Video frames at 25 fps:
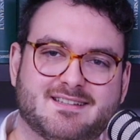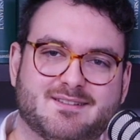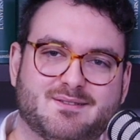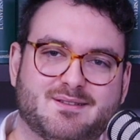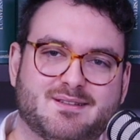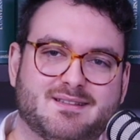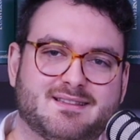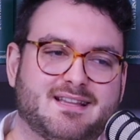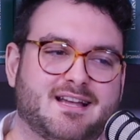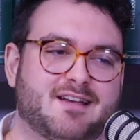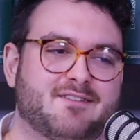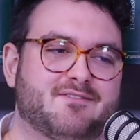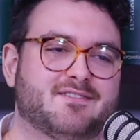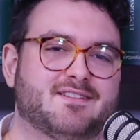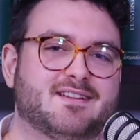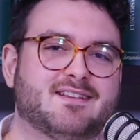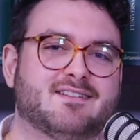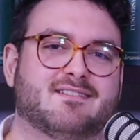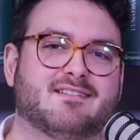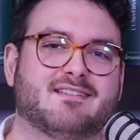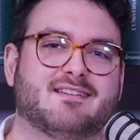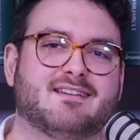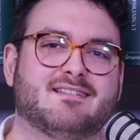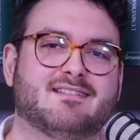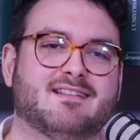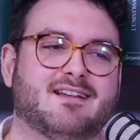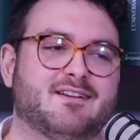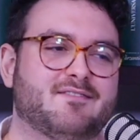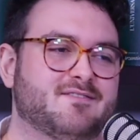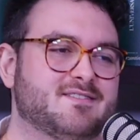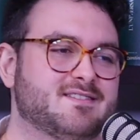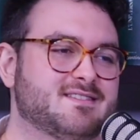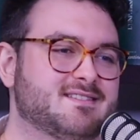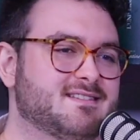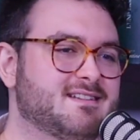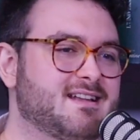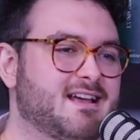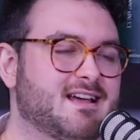Italy and life in Italy, life
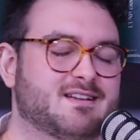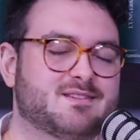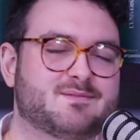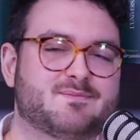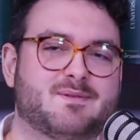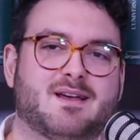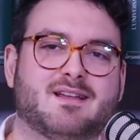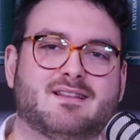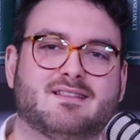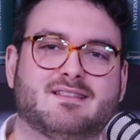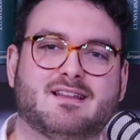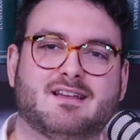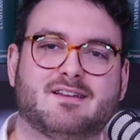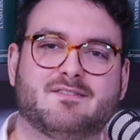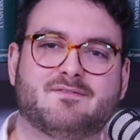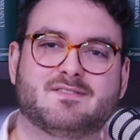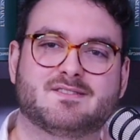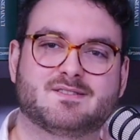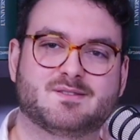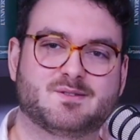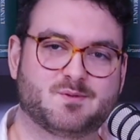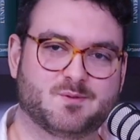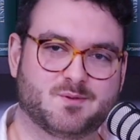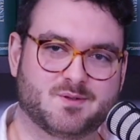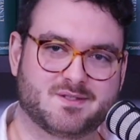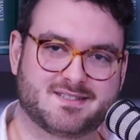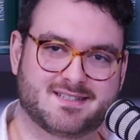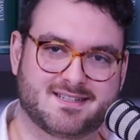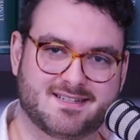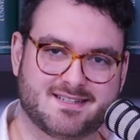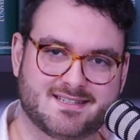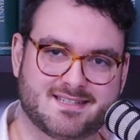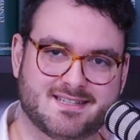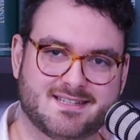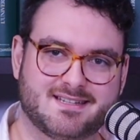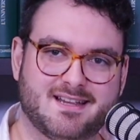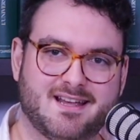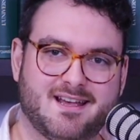as an expat and life as a dual
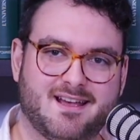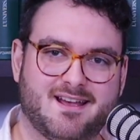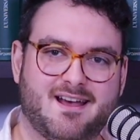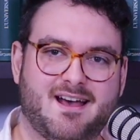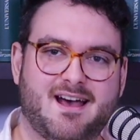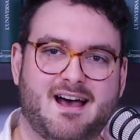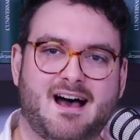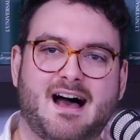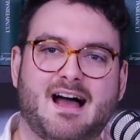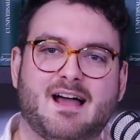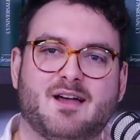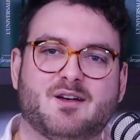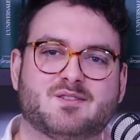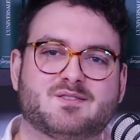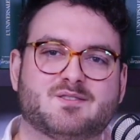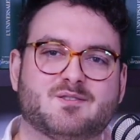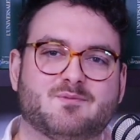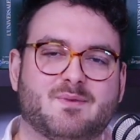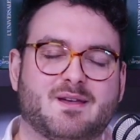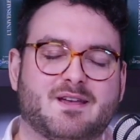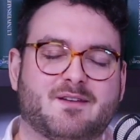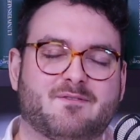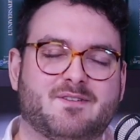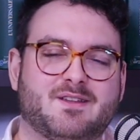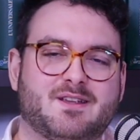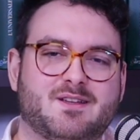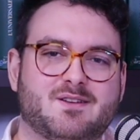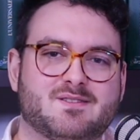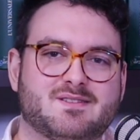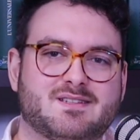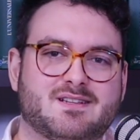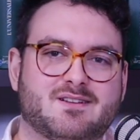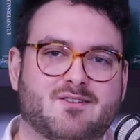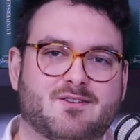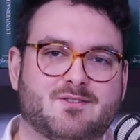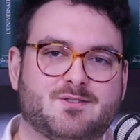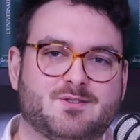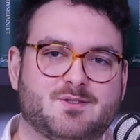citizen, I also make videos
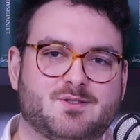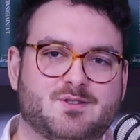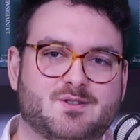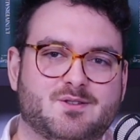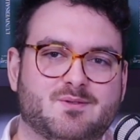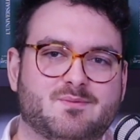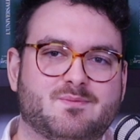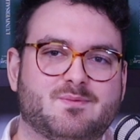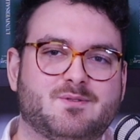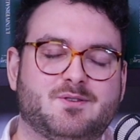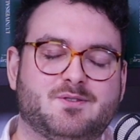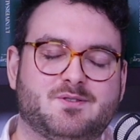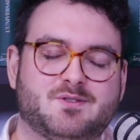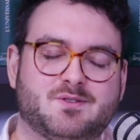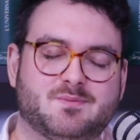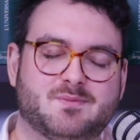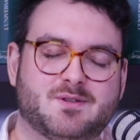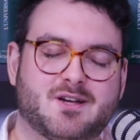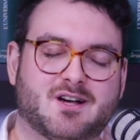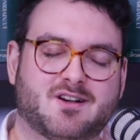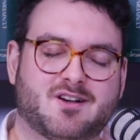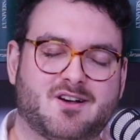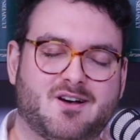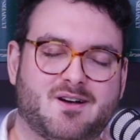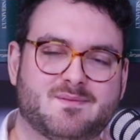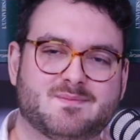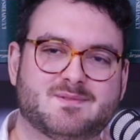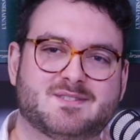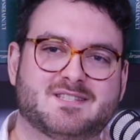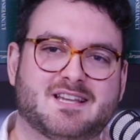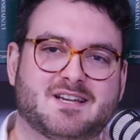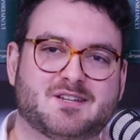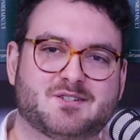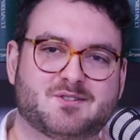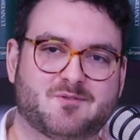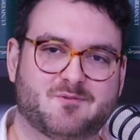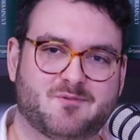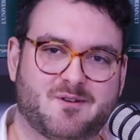here on YouTube,
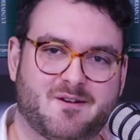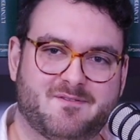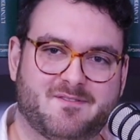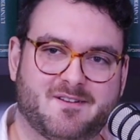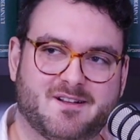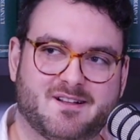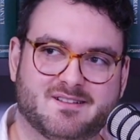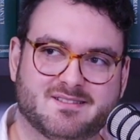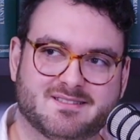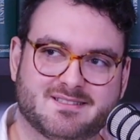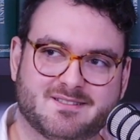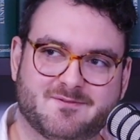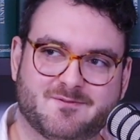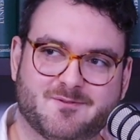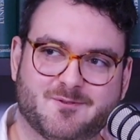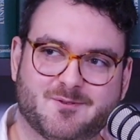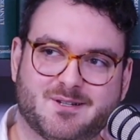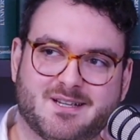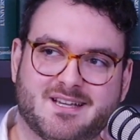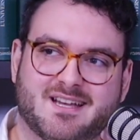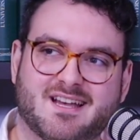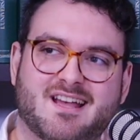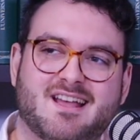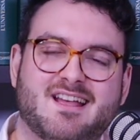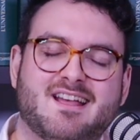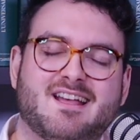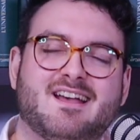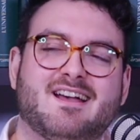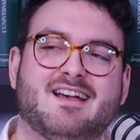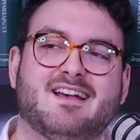youtube.com/Rafael Di Furia.